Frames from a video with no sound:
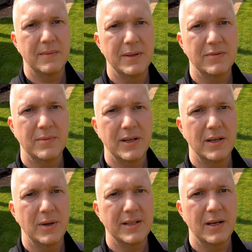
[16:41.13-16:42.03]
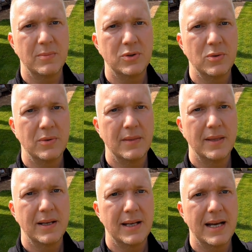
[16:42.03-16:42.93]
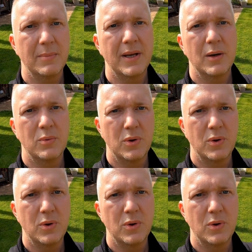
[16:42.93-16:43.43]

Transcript: If the video has helped you, then click below